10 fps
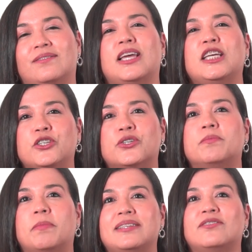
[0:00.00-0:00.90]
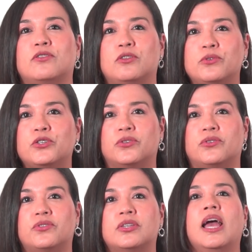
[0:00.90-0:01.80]
nature-based
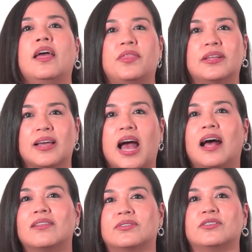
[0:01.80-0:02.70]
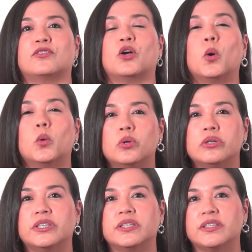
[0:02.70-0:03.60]
solutions that address
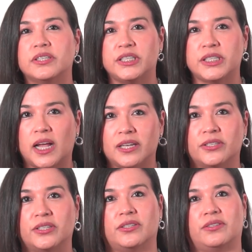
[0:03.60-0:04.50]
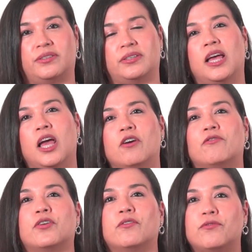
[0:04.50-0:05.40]
urgent challenges,
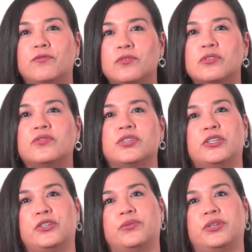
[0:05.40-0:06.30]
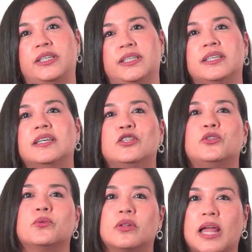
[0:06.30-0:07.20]
from food security
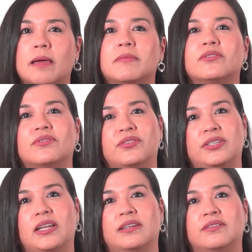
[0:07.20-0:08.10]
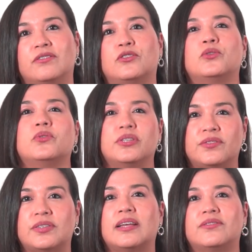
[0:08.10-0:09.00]
to climate resilience to
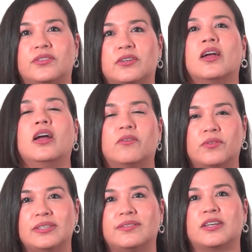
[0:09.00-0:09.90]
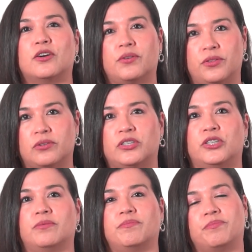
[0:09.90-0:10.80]
disaster risk
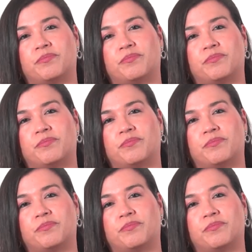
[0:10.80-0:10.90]
reduction.